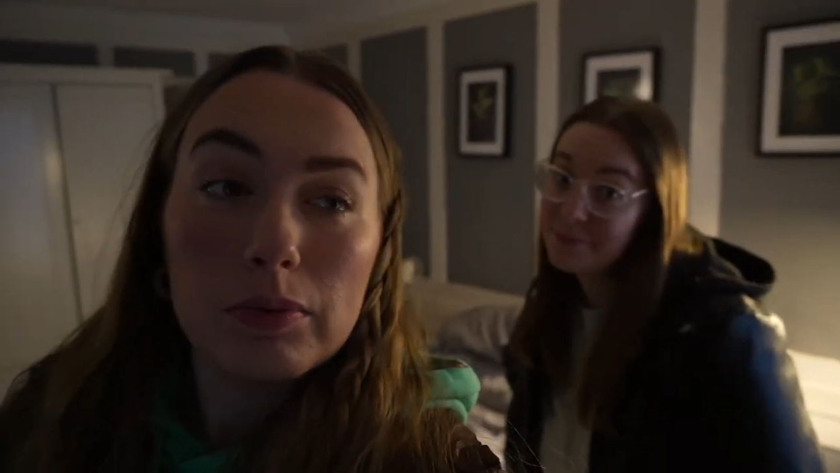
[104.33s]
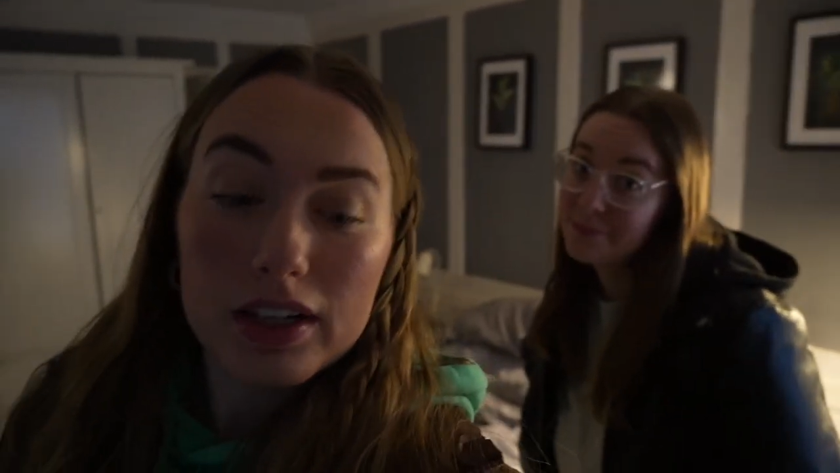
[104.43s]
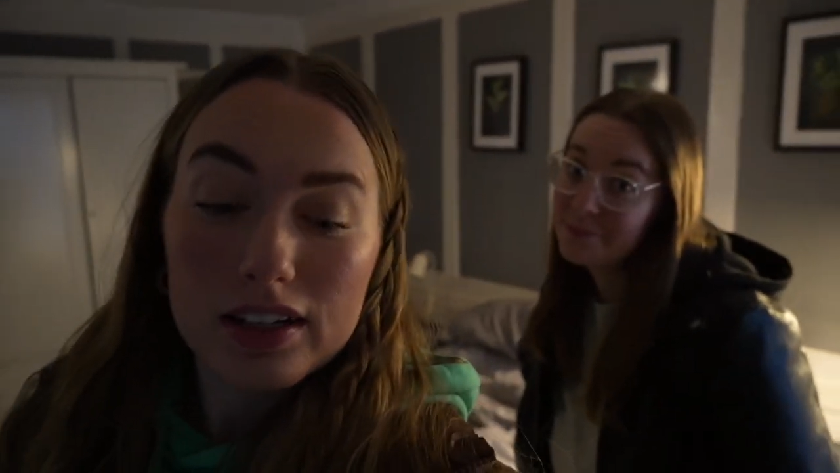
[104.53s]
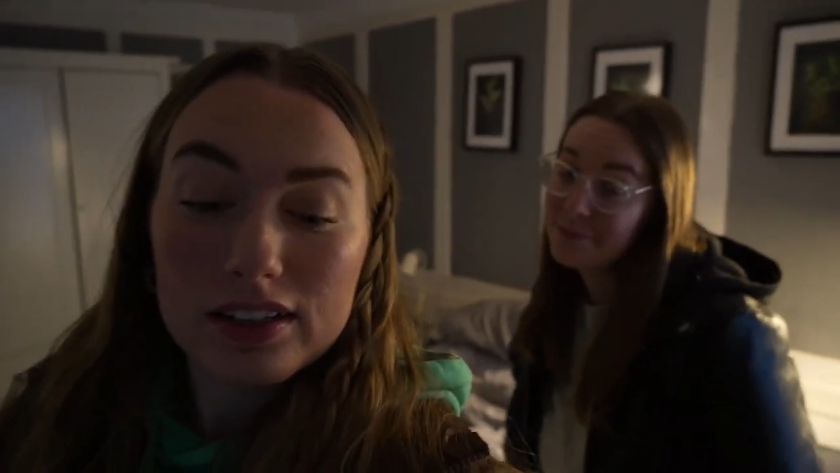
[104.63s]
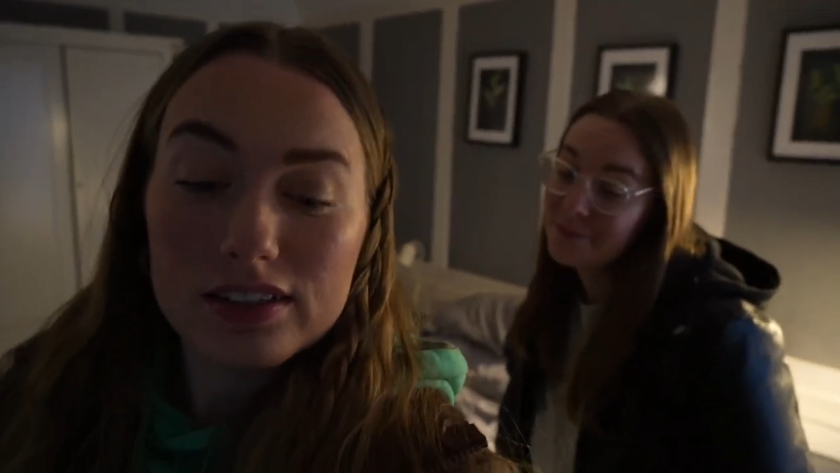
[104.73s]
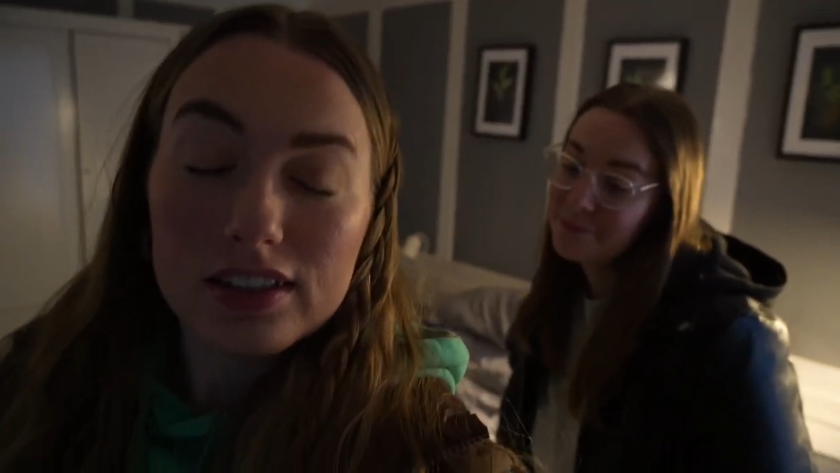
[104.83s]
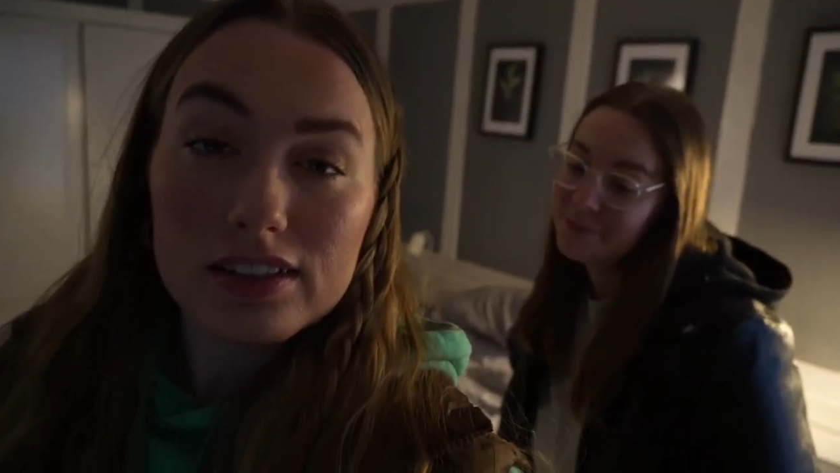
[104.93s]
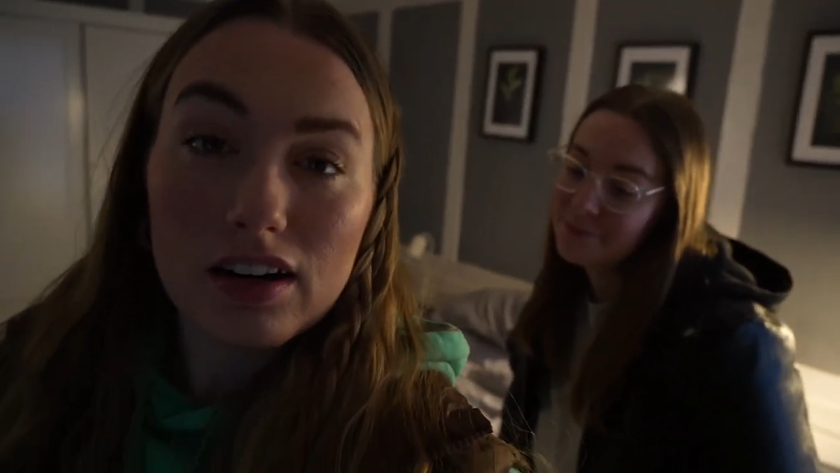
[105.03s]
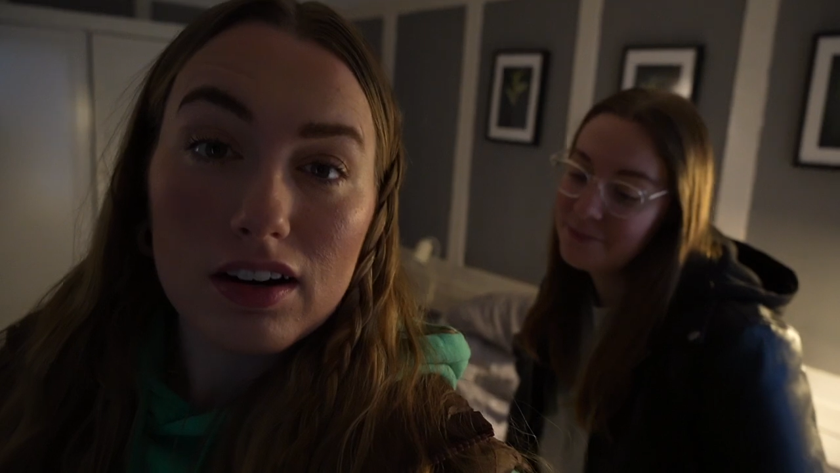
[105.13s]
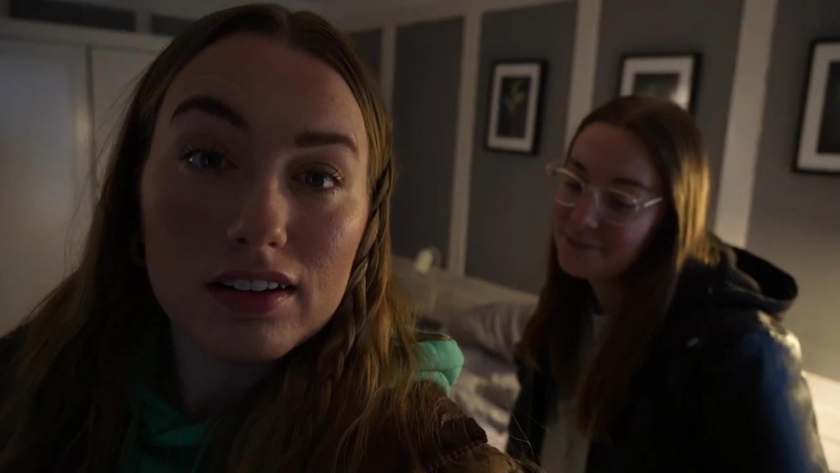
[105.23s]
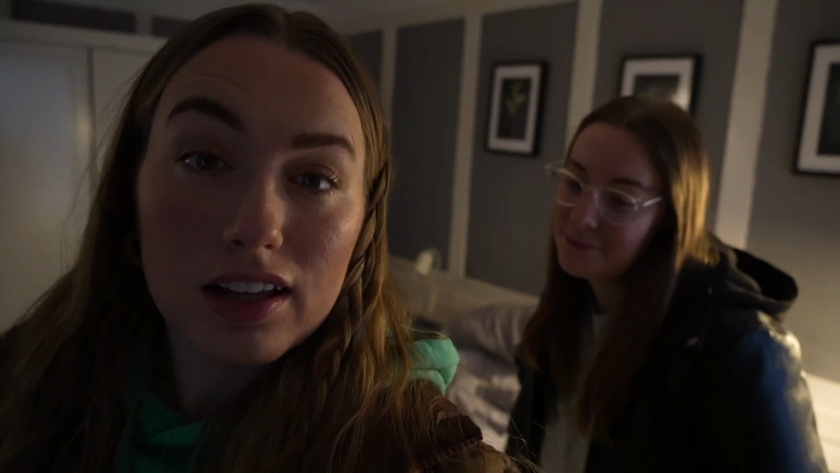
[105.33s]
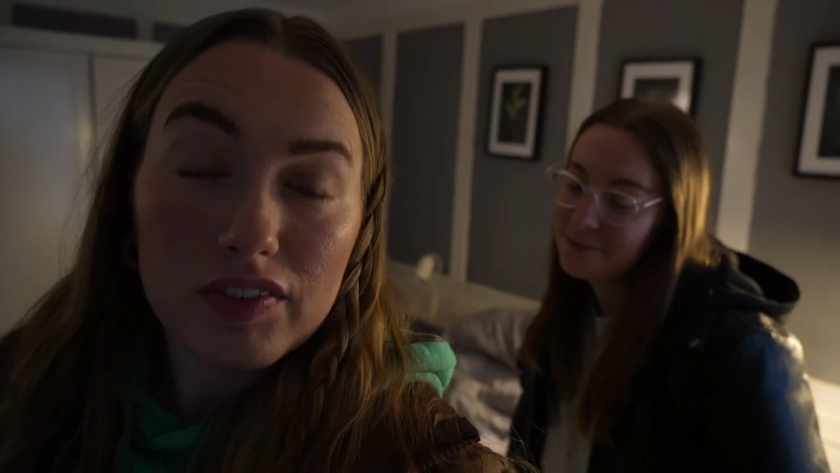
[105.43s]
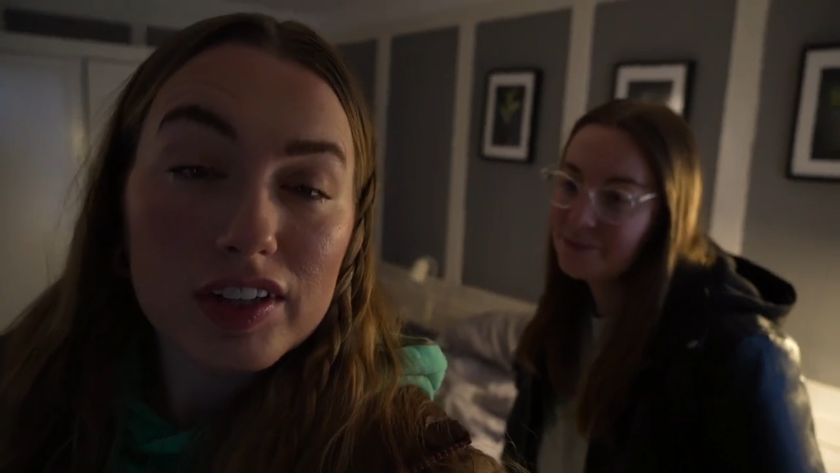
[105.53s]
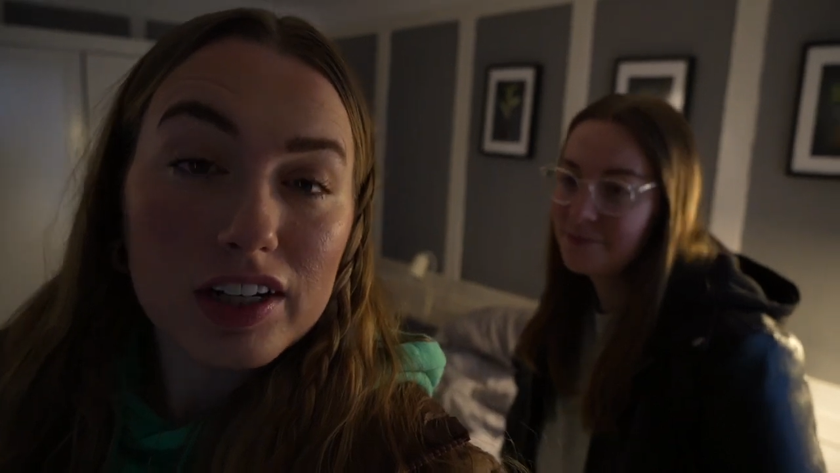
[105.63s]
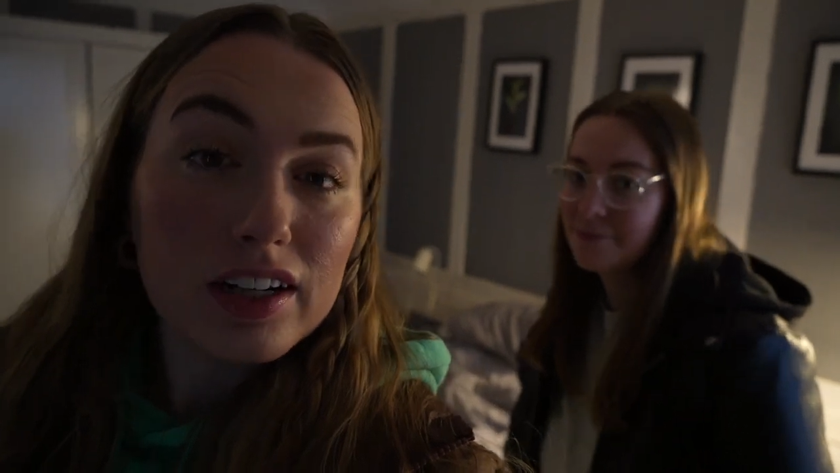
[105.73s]
because it's our
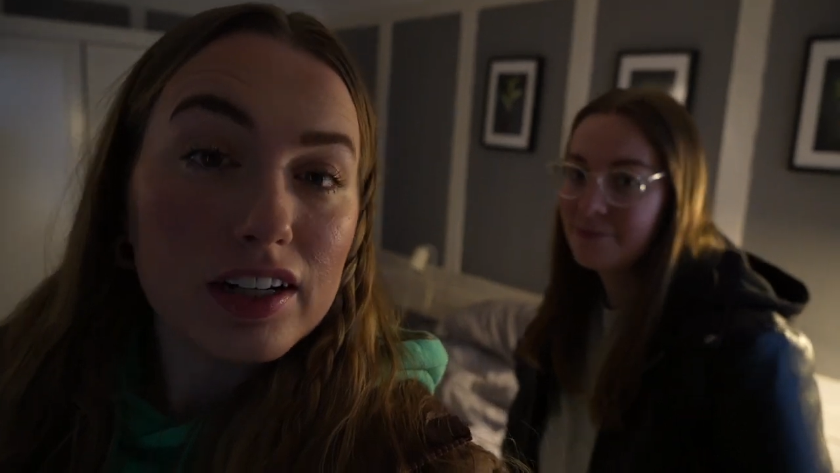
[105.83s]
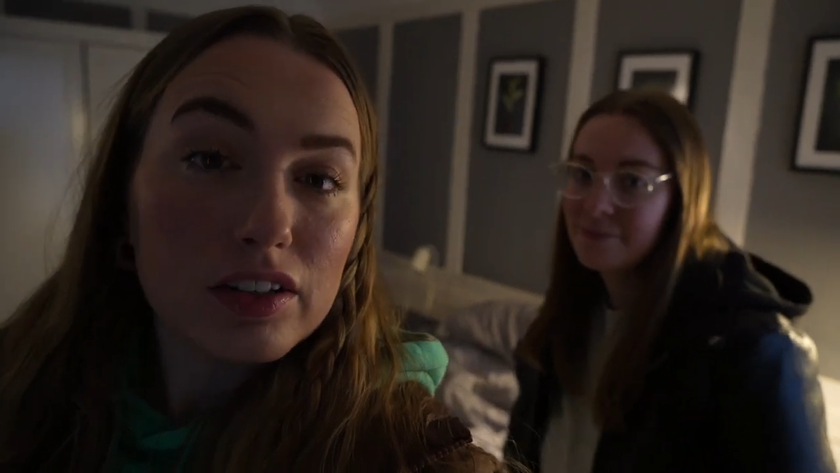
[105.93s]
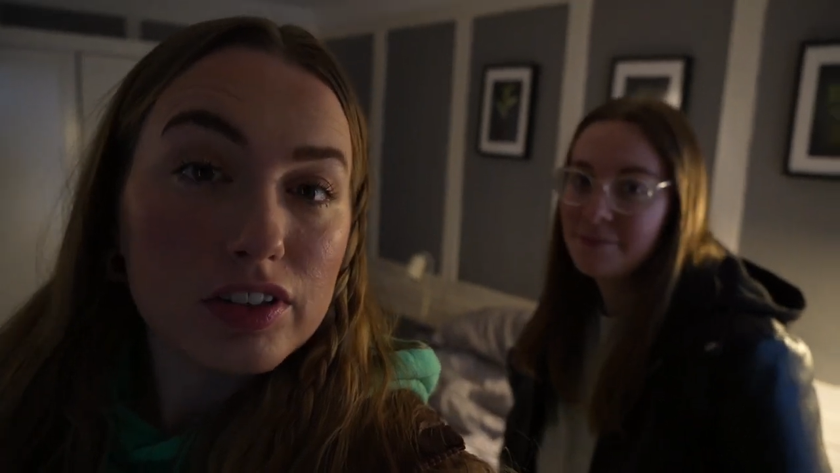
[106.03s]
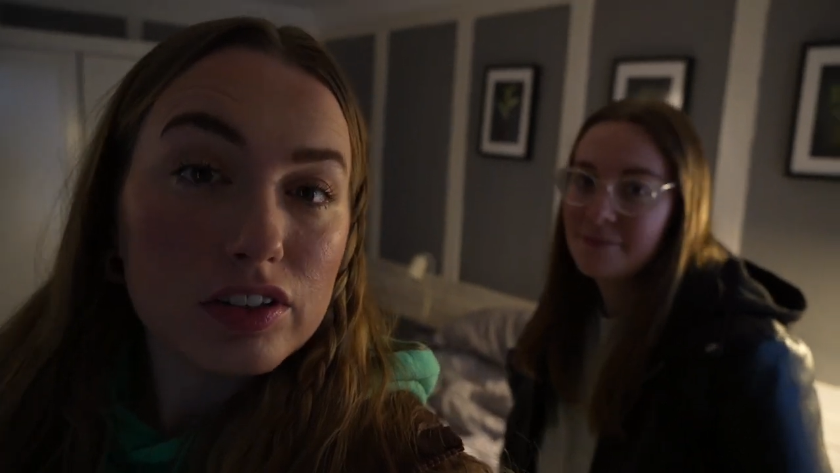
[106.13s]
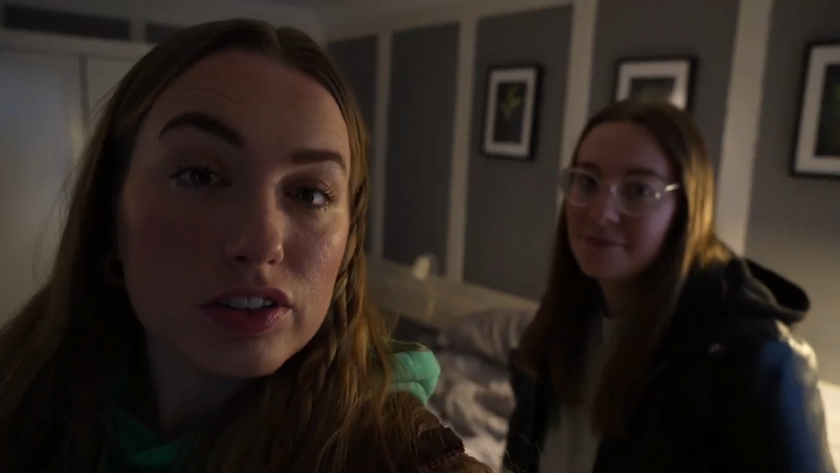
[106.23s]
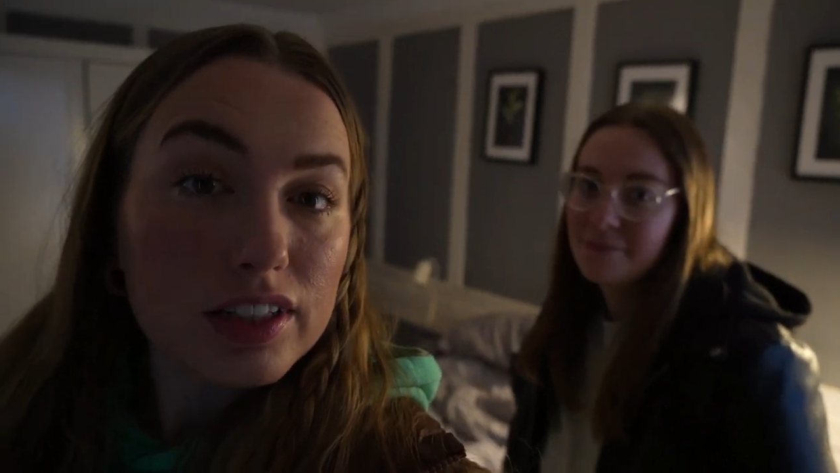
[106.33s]
11 year anniversary.